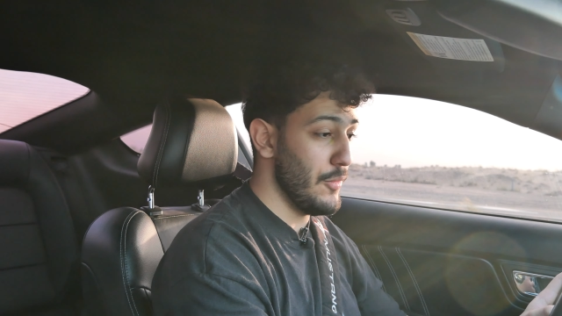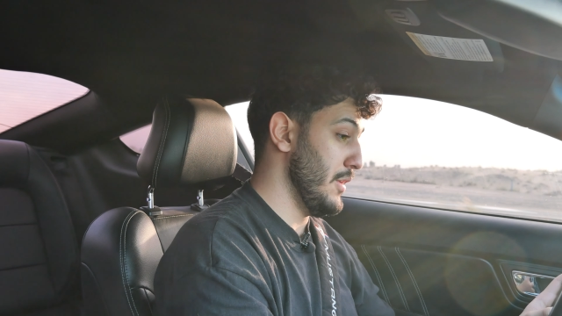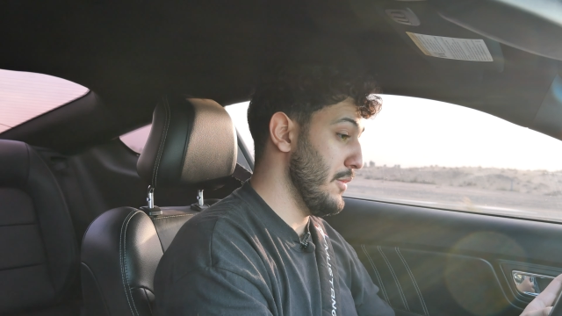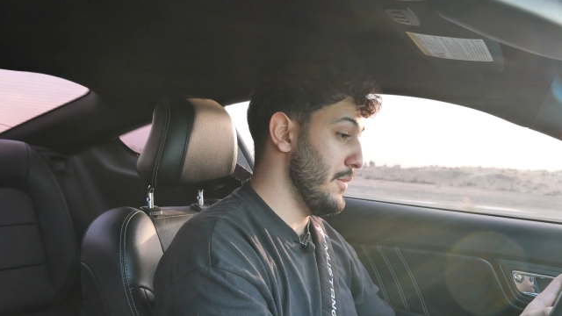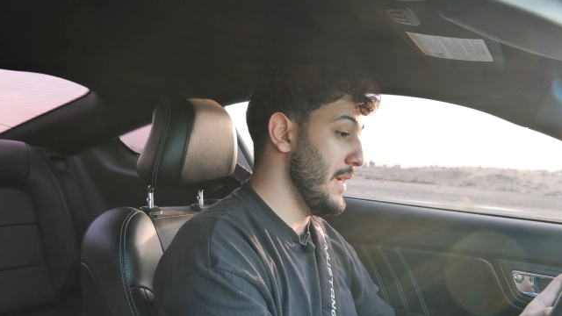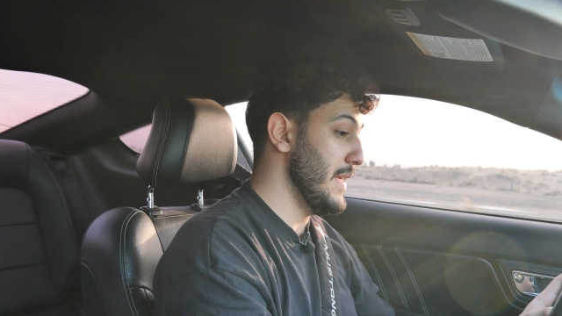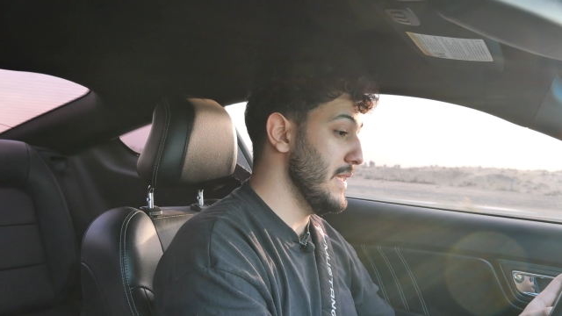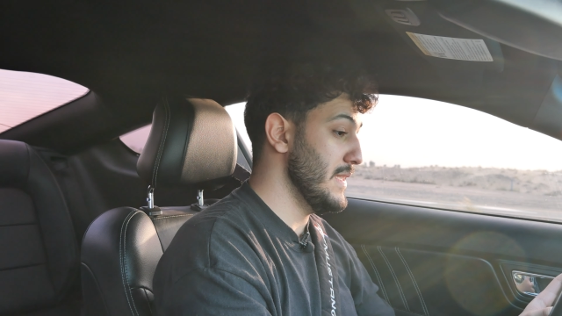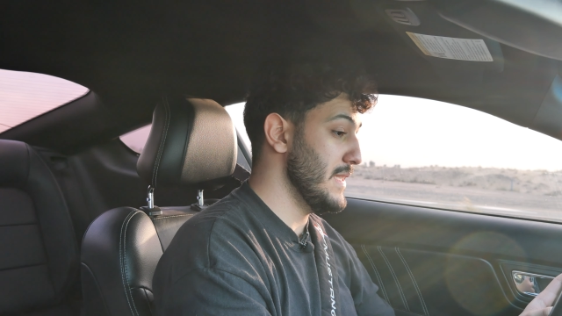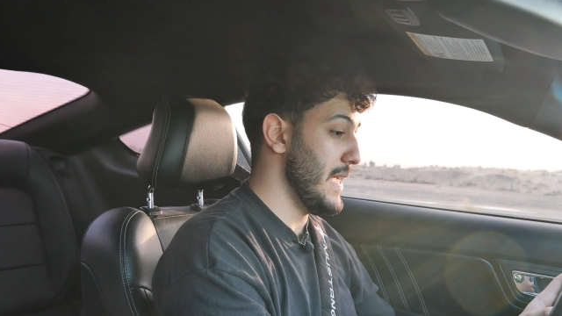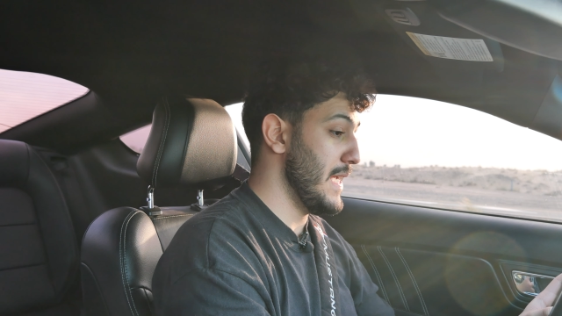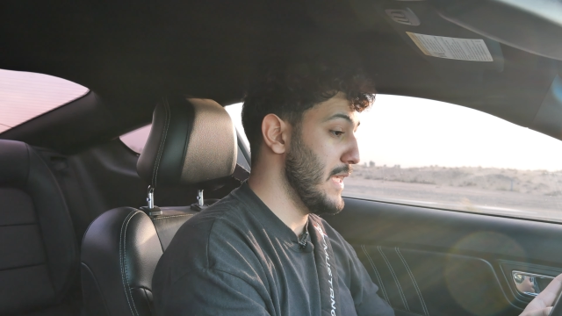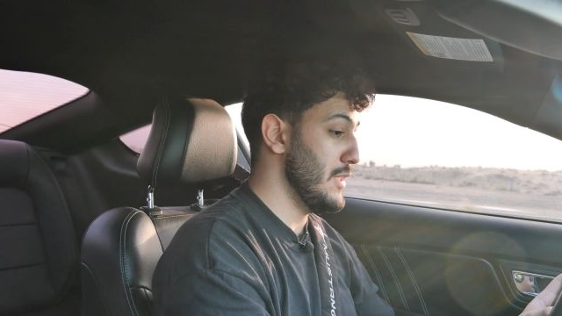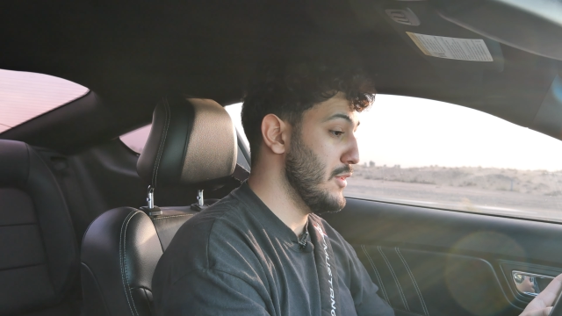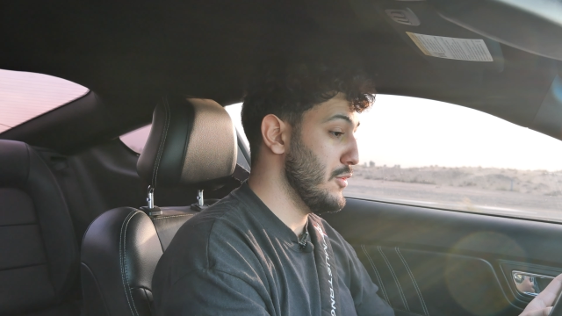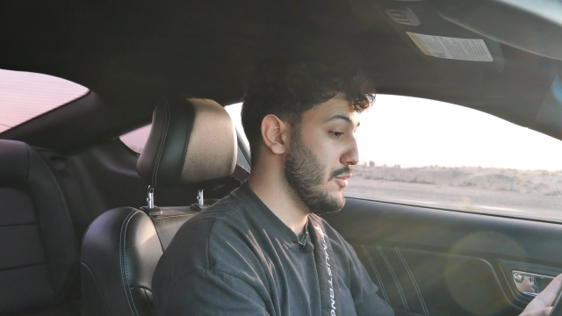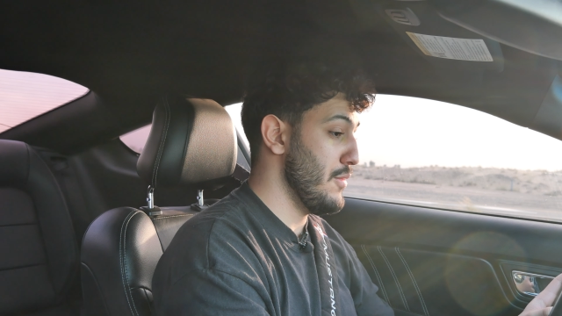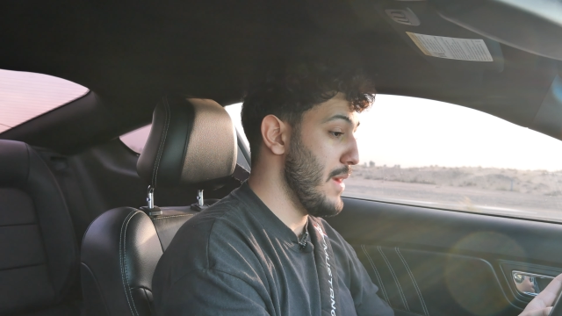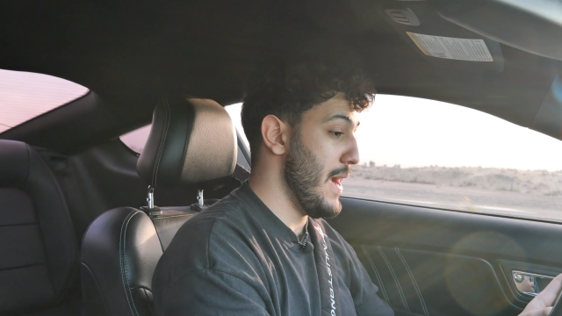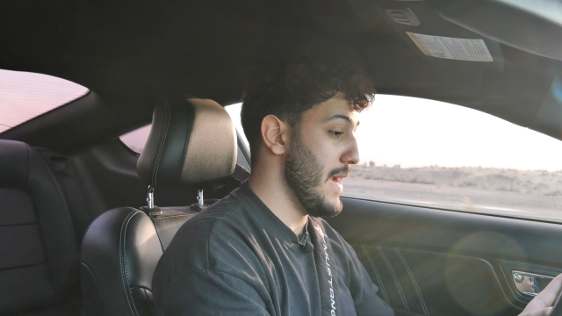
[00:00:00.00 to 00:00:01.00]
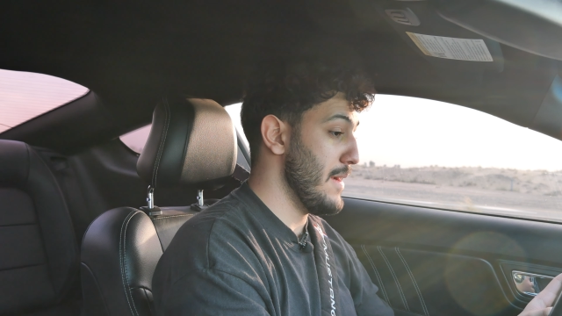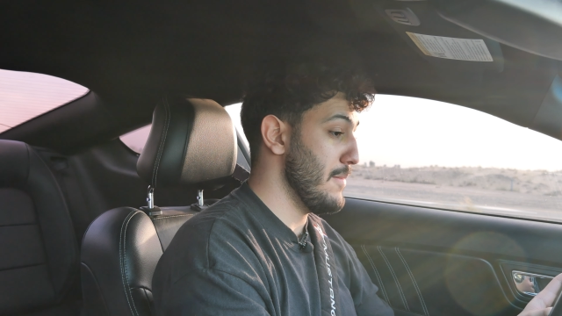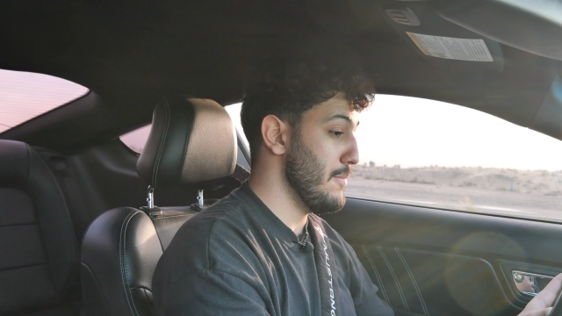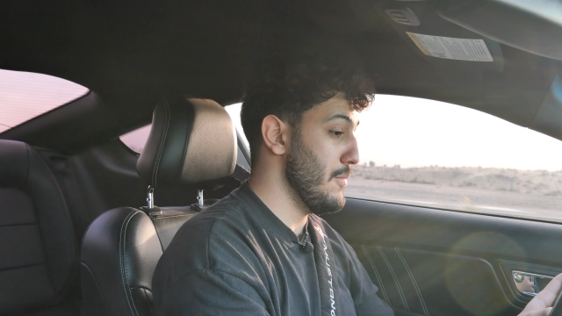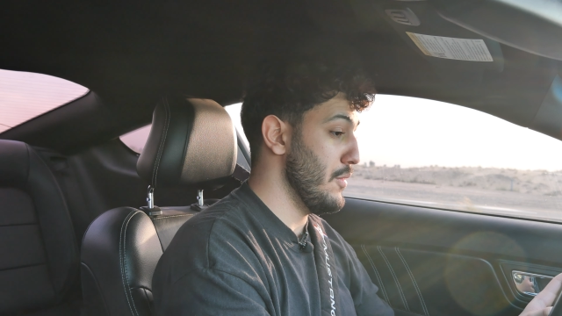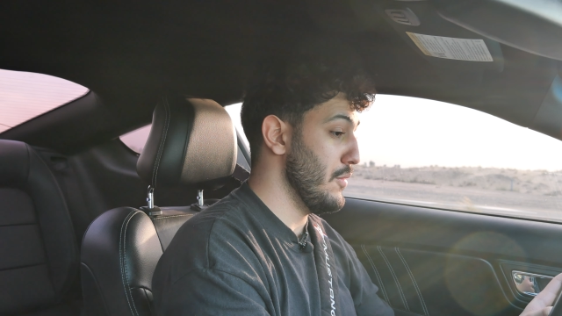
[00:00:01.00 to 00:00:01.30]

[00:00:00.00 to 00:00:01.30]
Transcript: There is a track